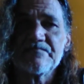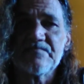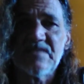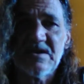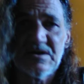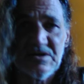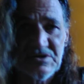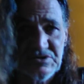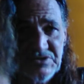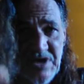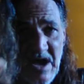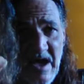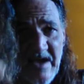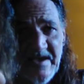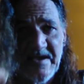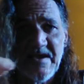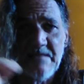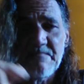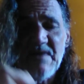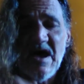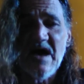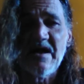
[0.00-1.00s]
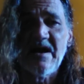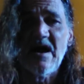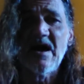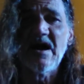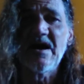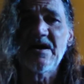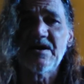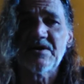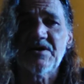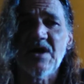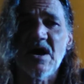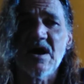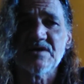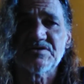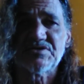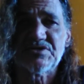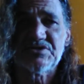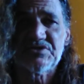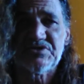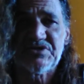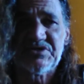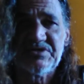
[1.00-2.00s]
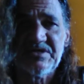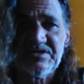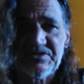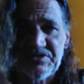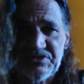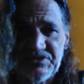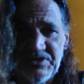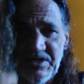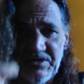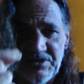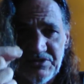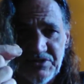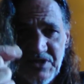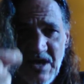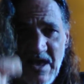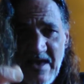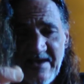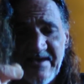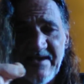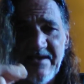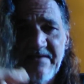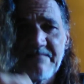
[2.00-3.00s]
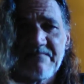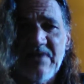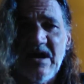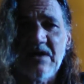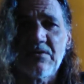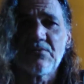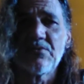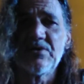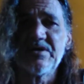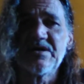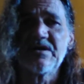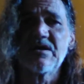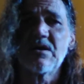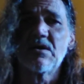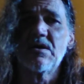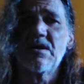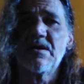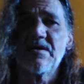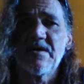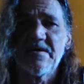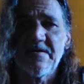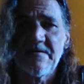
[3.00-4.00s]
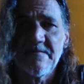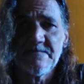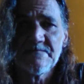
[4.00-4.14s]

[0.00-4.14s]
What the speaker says: that are talking about higher consciousness, that are talking about relearning.